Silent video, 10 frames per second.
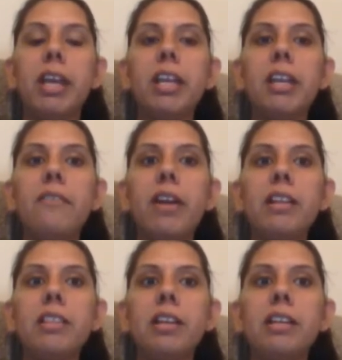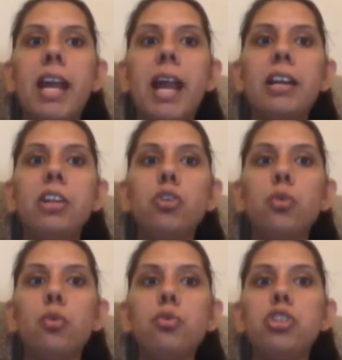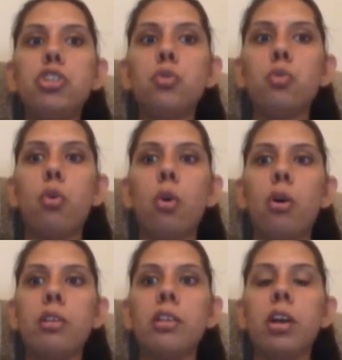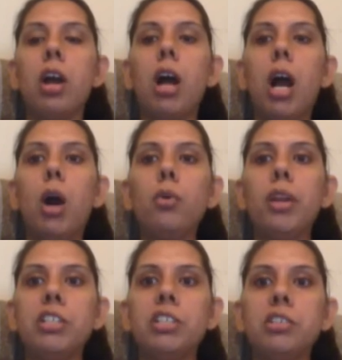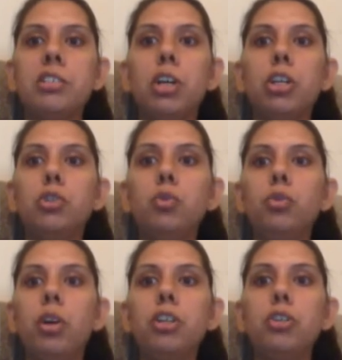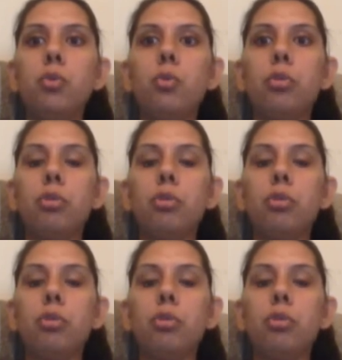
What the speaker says: events that used to cause outages do not do